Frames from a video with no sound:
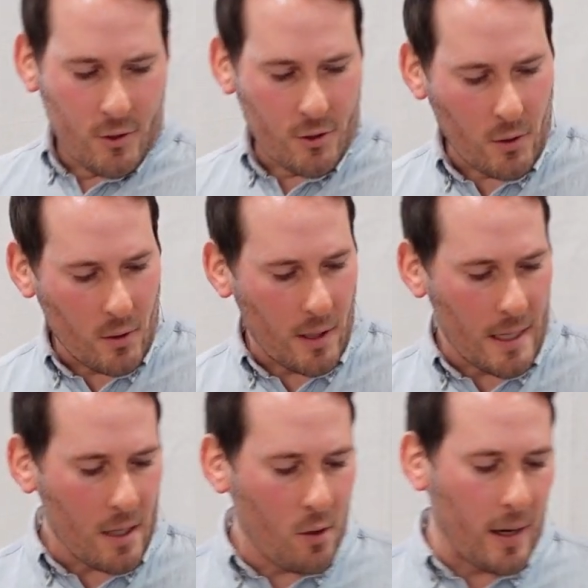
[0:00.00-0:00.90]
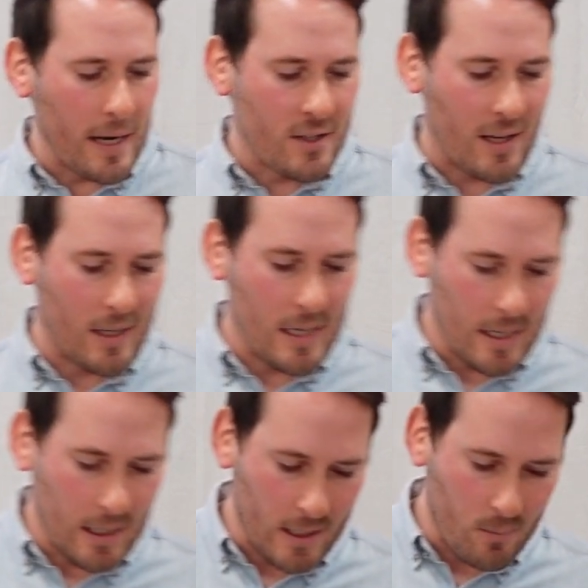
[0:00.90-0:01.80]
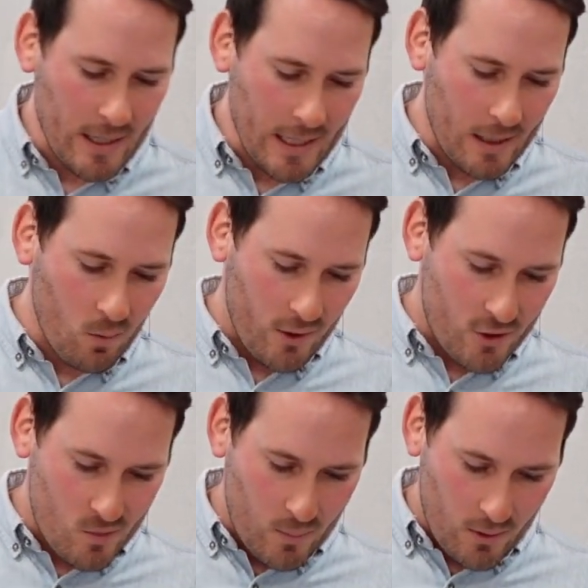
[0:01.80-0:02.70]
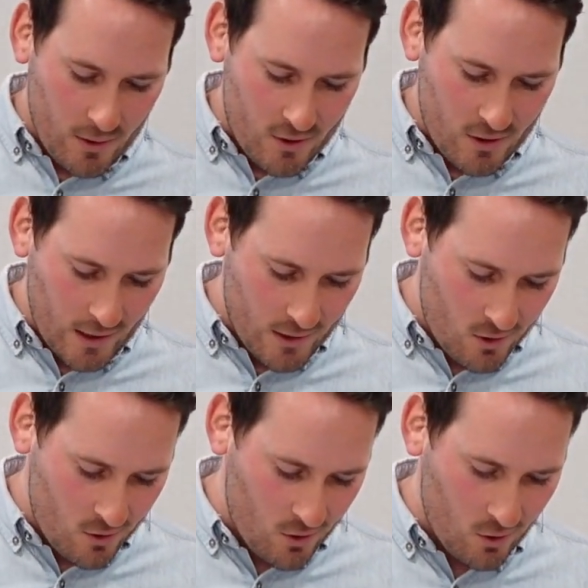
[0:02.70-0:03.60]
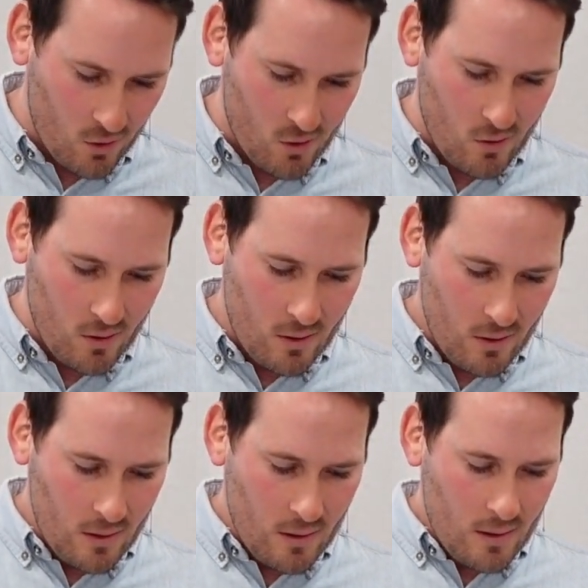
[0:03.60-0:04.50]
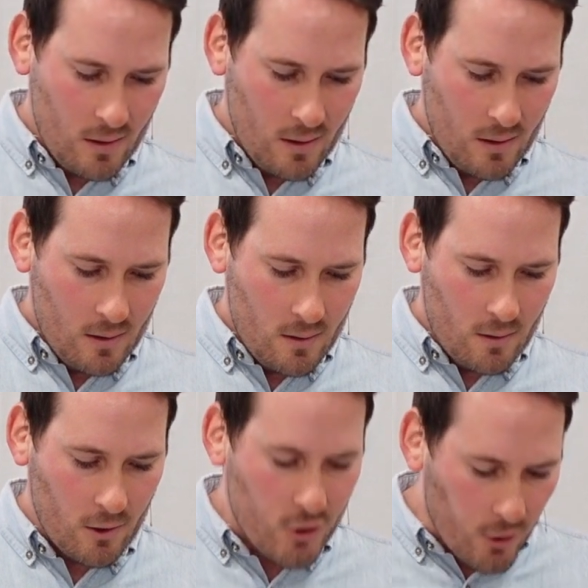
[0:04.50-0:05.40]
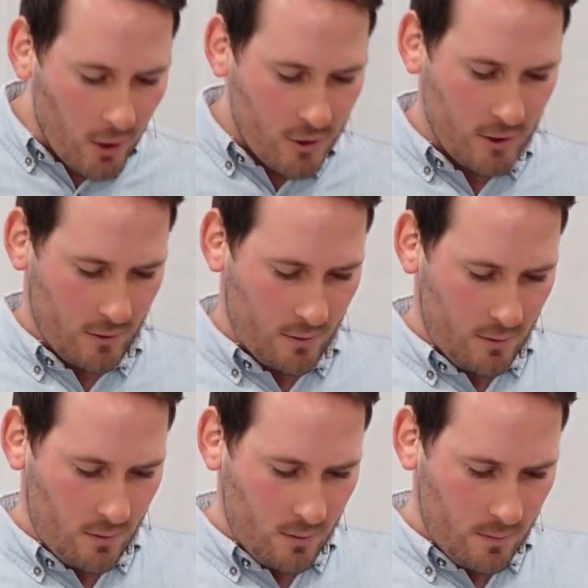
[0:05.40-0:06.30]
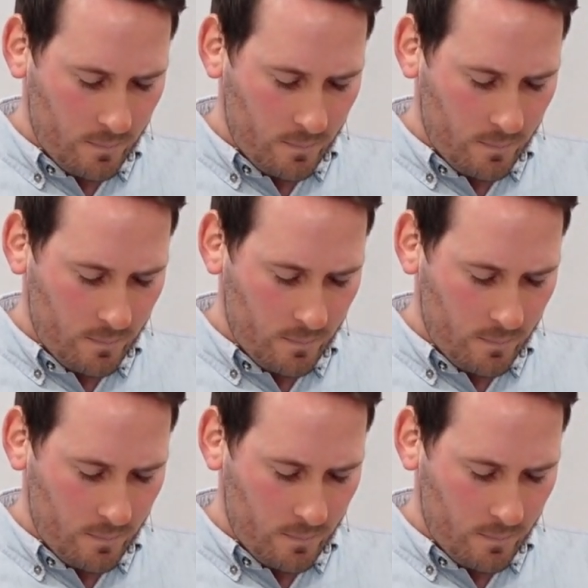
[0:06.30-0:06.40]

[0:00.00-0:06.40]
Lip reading: To he who has an ear, let him hear what the Spirit says to the churches.